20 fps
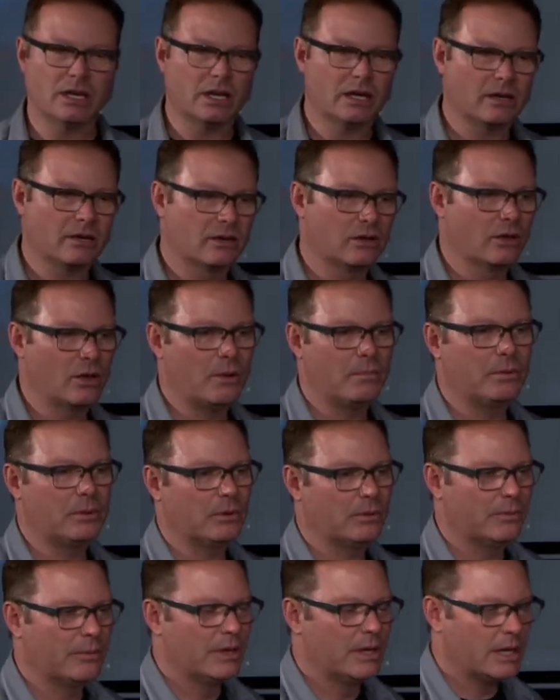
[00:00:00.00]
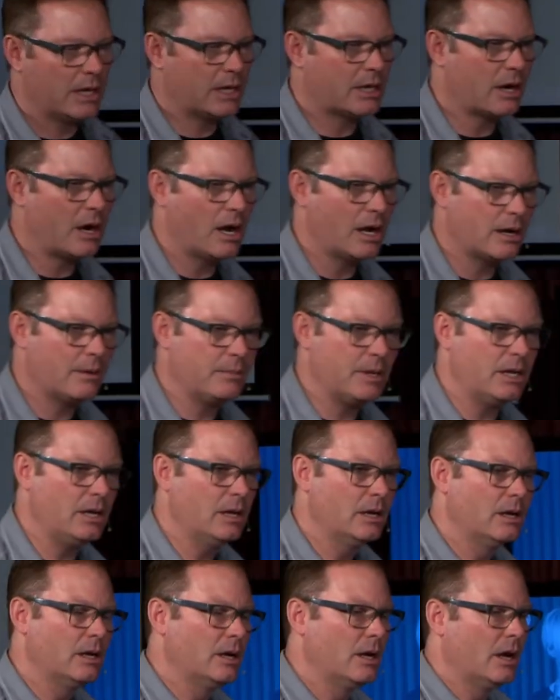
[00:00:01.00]
uh, global economy
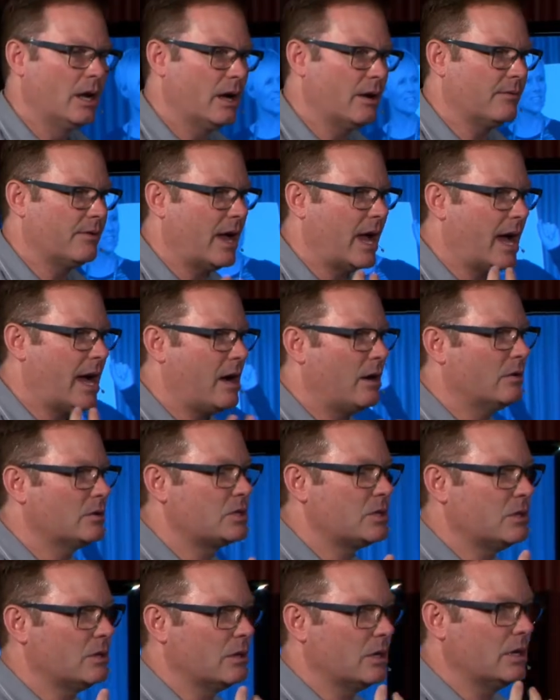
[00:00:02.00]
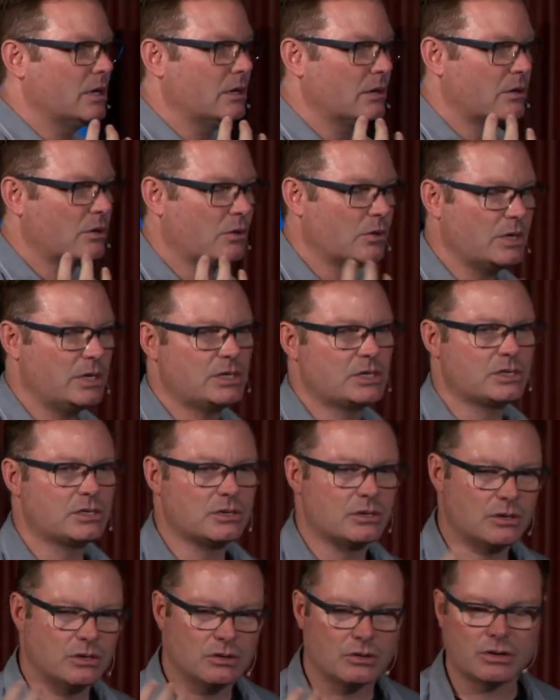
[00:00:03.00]
of how to increase
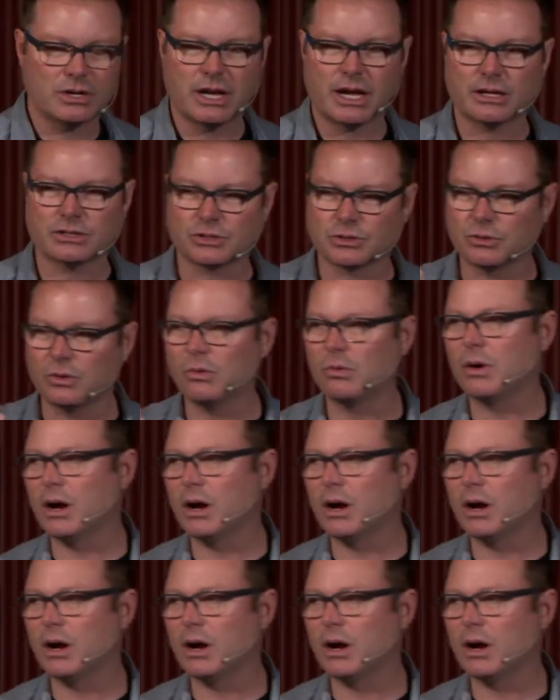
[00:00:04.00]
your natural